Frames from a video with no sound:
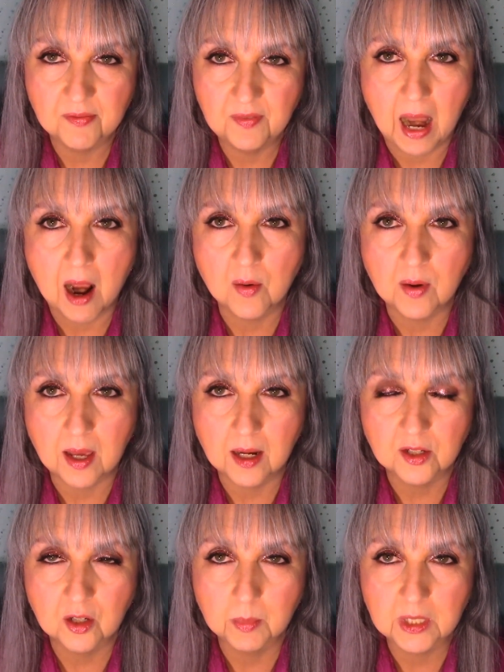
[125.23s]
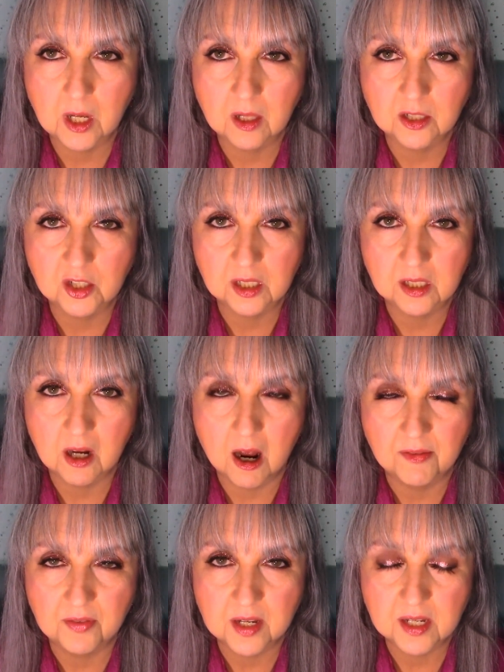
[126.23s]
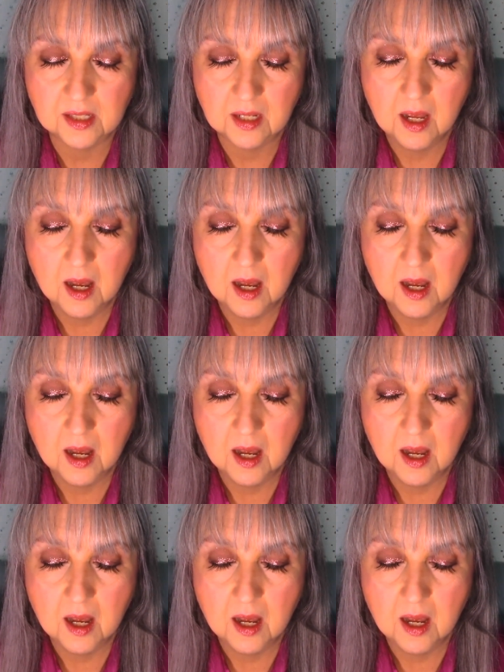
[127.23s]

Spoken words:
found at a dermatologist's office.